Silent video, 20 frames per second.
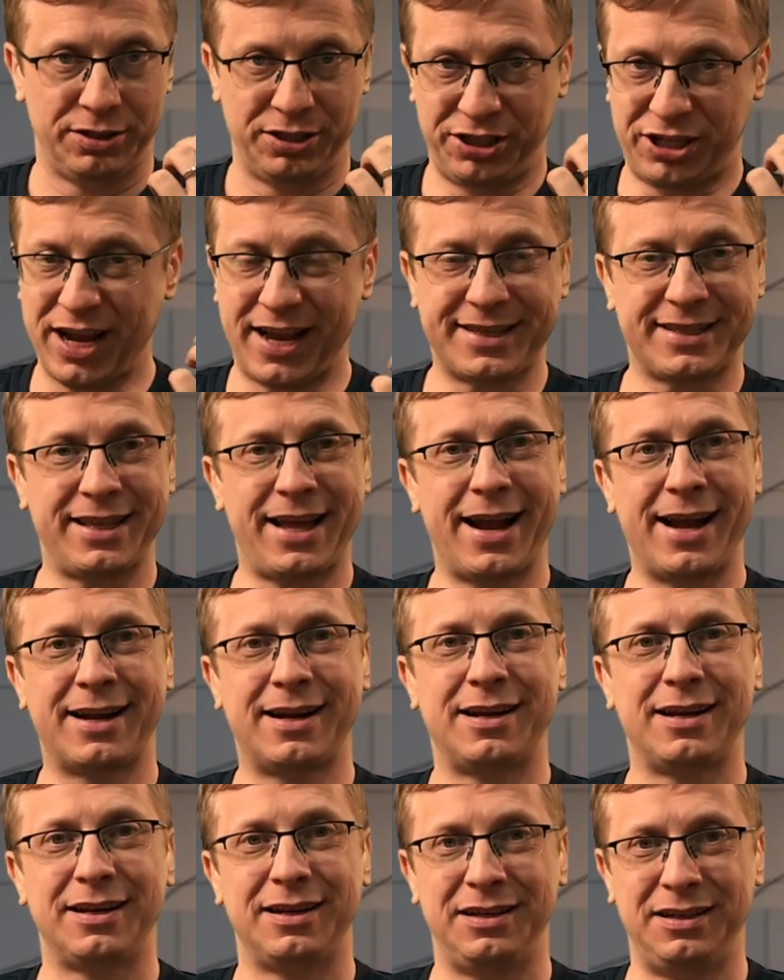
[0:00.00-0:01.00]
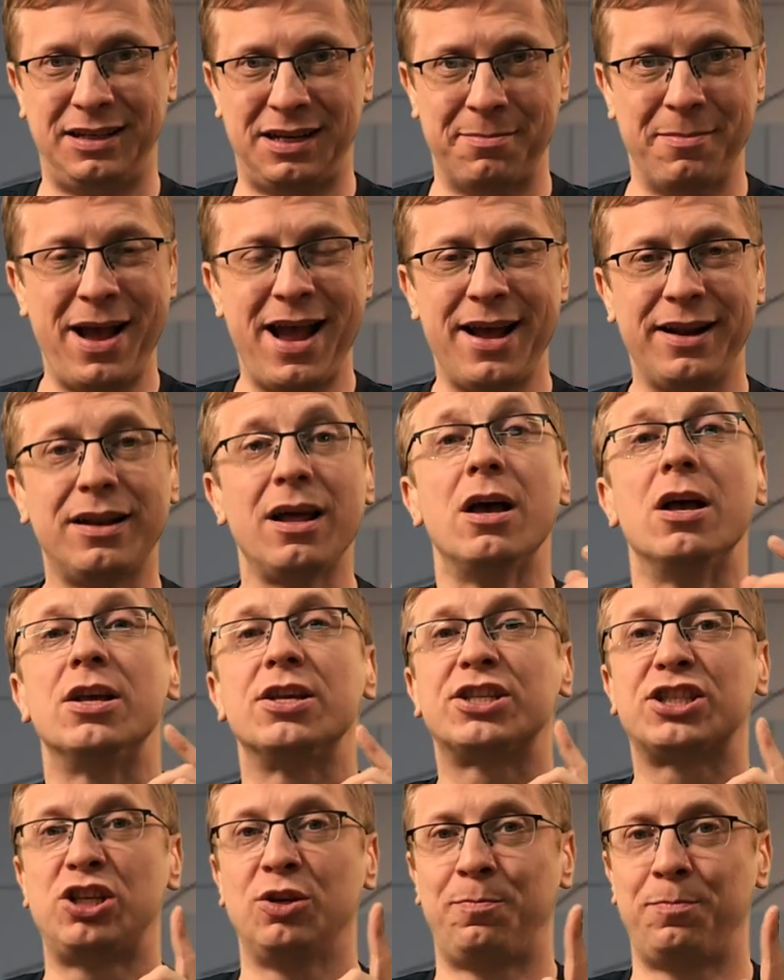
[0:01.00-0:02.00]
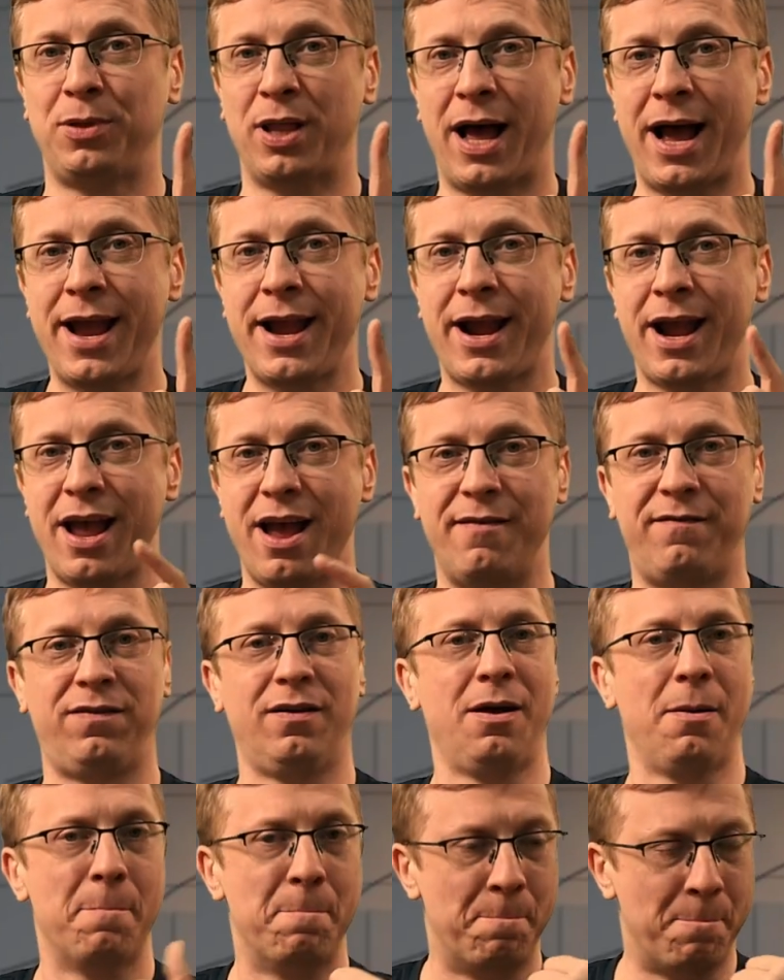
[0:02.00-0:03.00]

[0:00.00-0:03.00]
just like demand, supply have